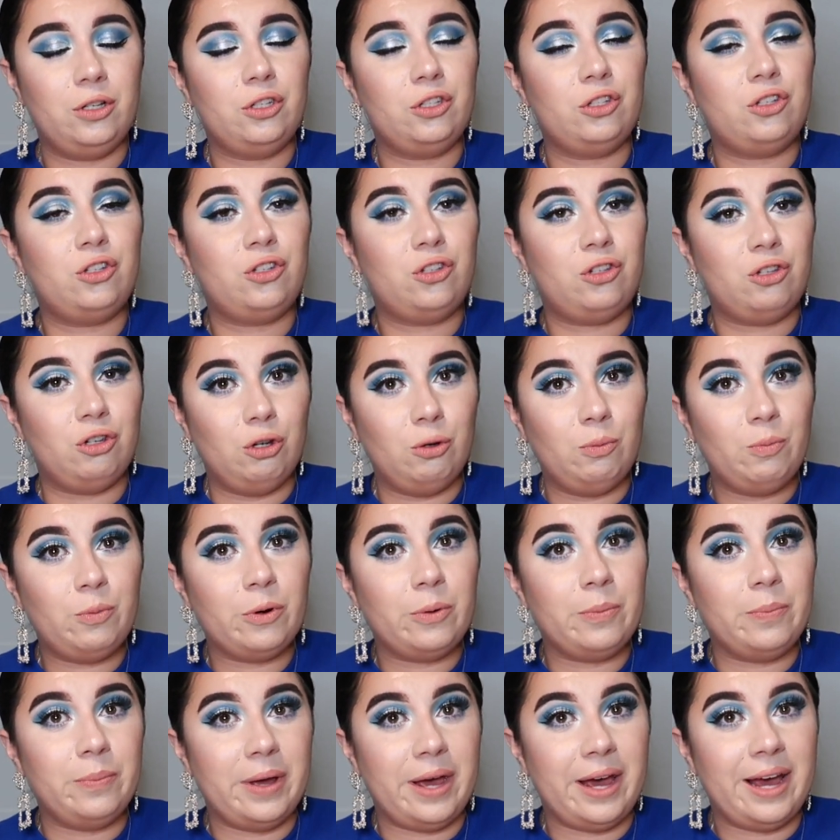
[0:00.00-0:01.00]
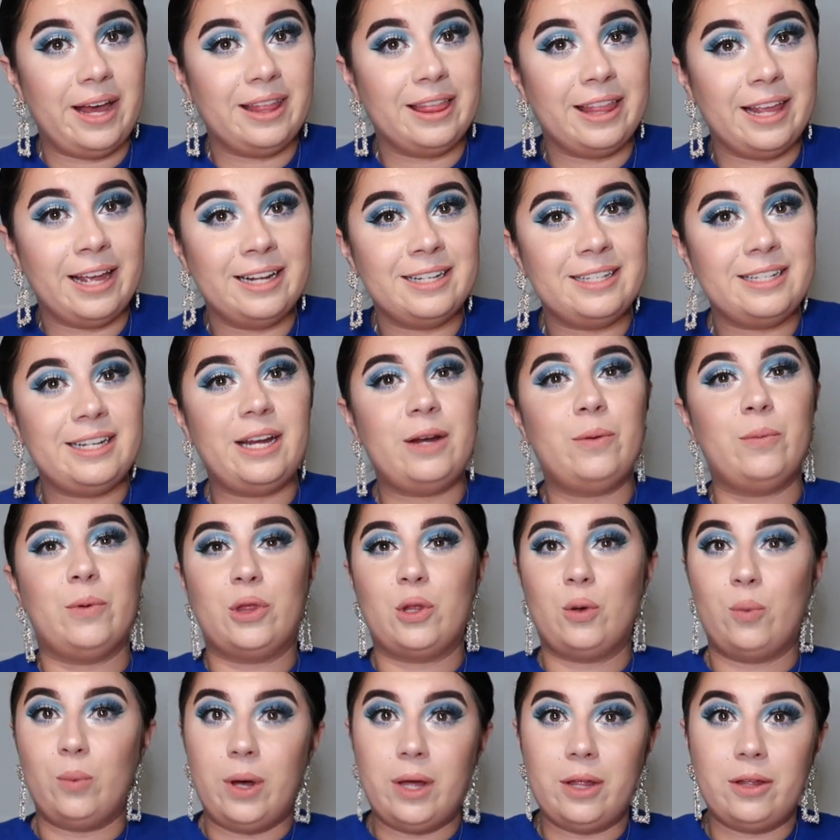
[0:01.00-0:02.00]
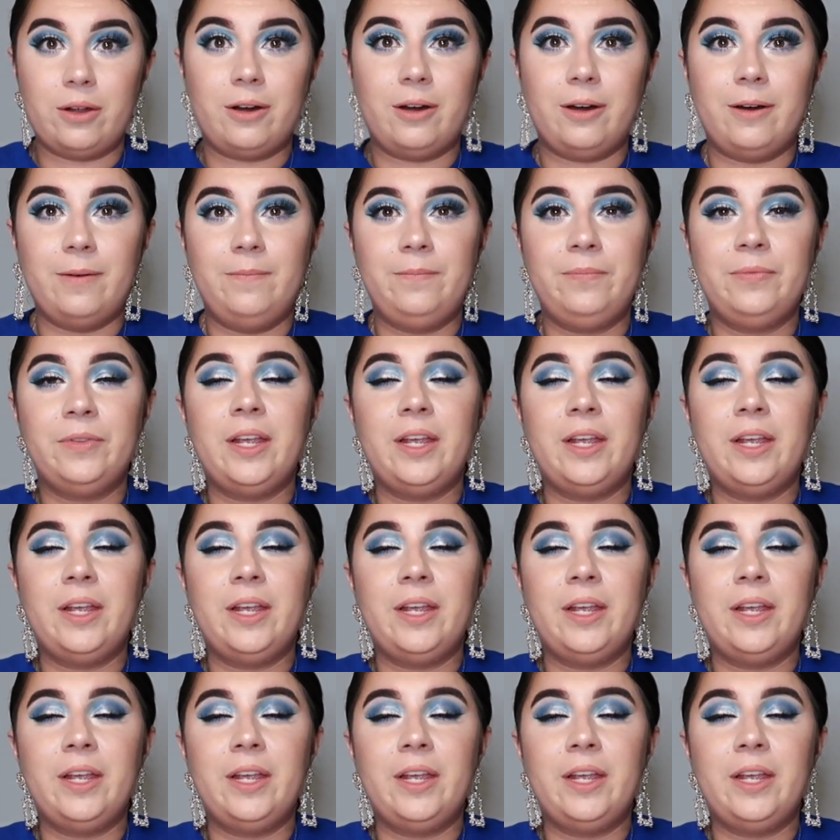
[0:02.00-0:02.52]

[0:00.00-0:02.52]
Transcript: super bad that day with the weather.